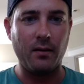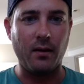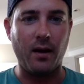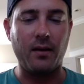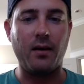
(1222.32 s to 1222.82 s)

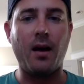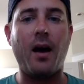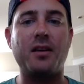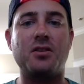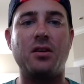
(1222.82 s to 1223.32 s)
Hey,
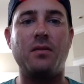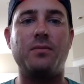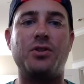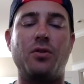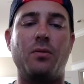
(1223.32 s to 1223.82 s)
actually,
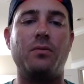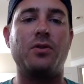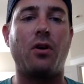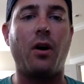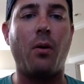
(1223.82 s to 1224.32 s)
shoot.
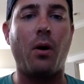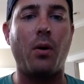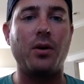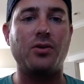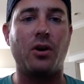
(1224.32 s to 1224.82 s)
Sorry, I
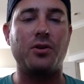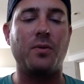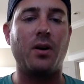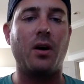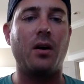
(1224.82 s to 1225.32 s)
wanted to talk to you,
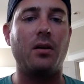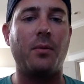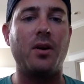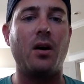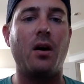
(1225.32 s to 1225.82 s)
but let
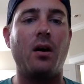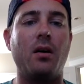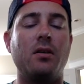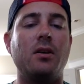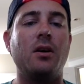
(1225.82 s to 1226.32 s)
me
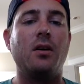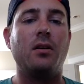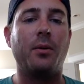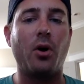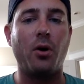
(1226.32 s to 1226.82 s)

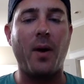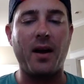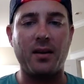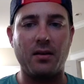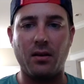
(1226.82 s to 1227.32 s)
call you
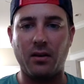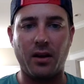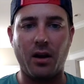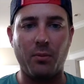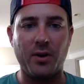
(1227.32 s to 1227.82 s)
back in like
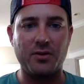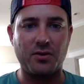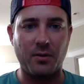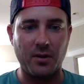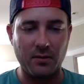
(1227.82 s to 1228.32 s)
a couple minutes or
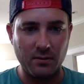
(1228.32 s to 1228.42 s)
something.